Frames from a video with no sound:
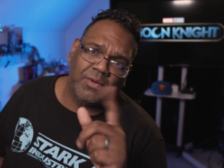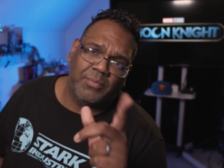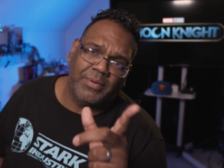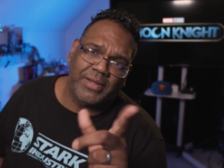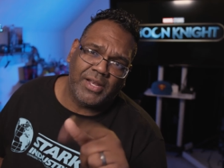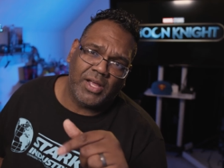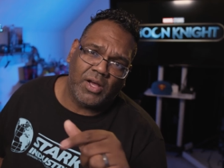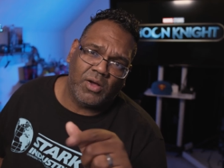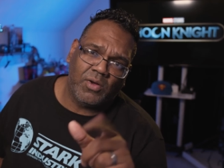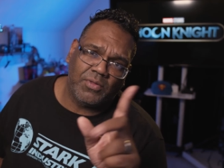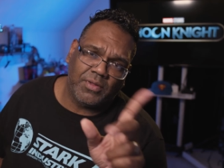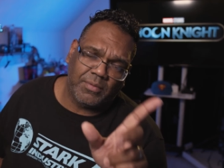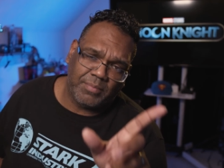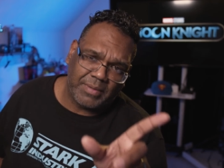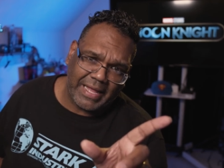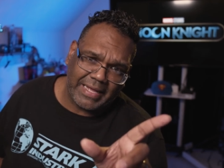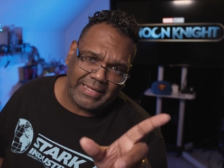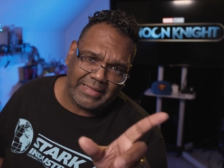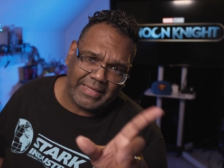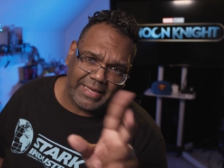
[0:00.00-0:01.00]
that we know, the
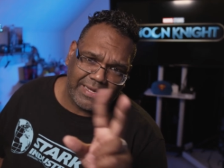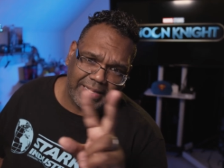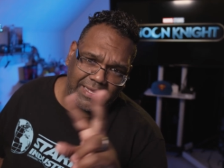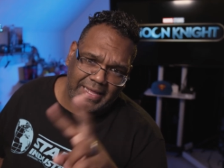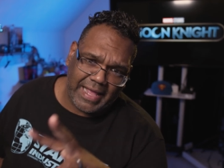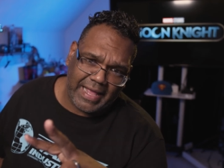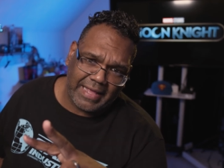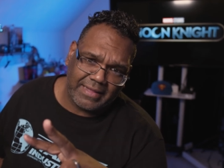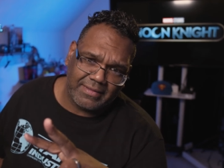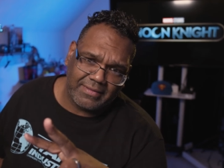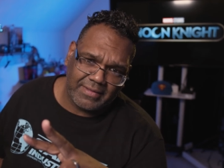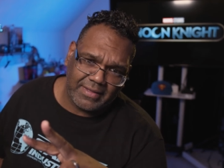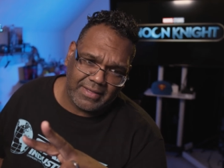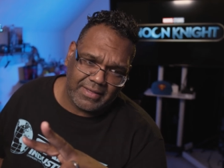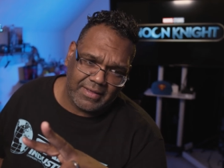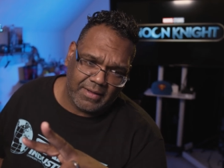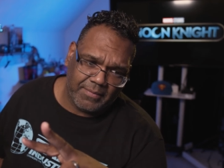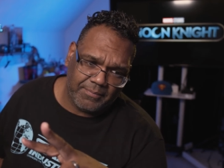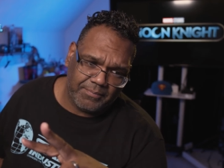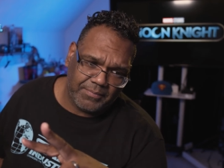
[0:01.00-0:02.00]
black lady and
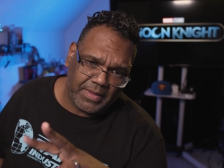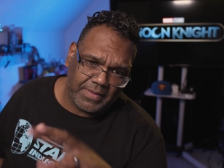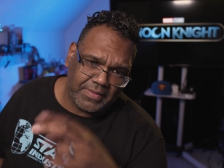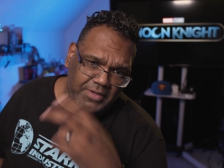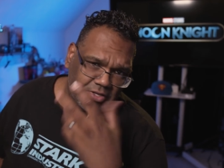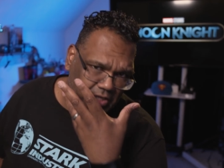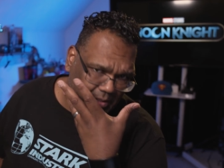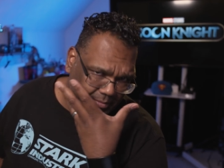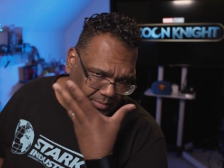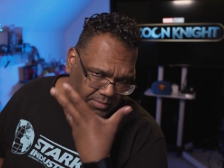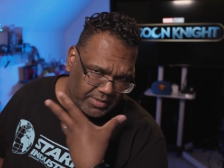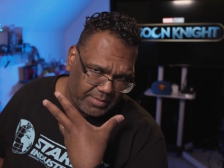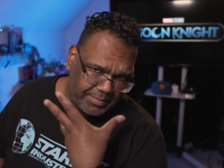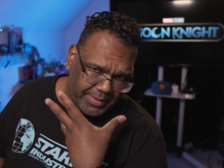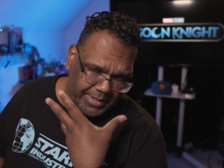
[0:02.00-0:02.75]
the gentleman with the